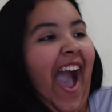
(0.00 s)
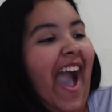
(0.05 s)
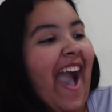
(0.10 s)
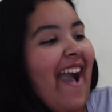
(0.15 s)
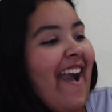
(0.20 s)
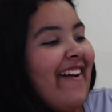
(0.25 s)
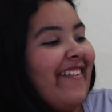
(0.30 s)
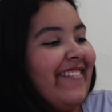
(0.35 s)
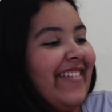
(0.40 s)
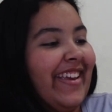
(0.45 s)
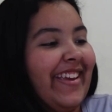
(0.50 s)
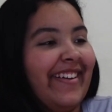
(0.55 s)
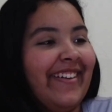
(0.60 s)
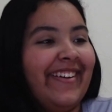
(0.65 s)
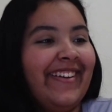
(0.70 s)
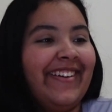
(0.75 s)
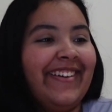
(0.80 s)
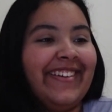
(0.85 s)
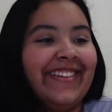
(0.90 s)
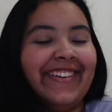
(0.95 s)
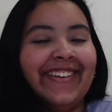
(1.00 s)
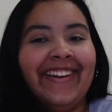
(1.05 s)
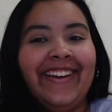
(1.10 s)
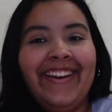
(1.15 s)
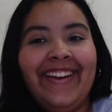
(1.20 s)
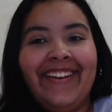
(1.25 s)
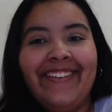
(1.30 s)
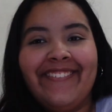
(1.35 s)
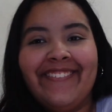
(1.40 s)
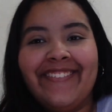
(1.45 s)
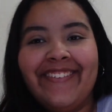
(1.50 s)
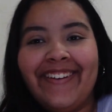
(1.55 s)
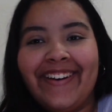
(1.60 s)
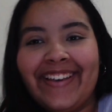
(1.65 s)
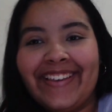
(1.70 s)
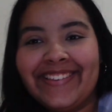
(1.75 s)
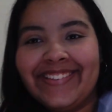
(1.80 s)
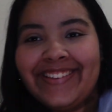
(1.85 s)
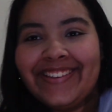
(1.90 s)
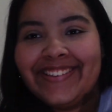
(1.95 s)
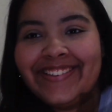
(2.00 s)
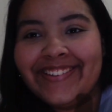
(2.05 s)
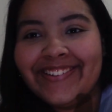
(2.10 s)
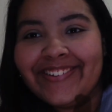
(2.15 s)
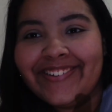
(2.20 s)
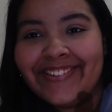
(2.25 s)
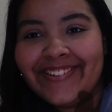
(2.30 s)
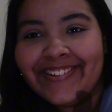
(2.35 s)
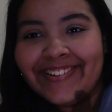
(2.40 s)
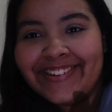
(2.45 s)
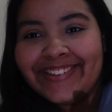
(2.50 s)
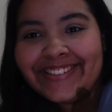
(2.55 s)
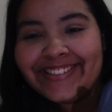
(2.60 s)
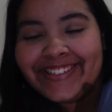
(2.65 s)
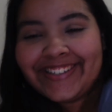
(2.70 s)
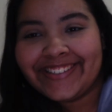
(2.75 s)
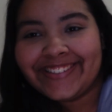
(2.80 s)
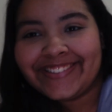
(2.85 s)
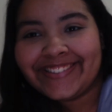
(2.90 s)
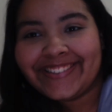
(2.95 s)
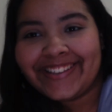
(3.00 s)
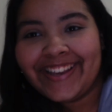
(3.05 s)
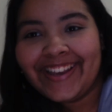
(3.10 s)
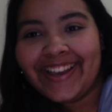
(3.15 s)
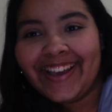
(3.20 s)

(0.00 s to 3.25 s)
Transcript: Oh my god, why is this so gorgeous?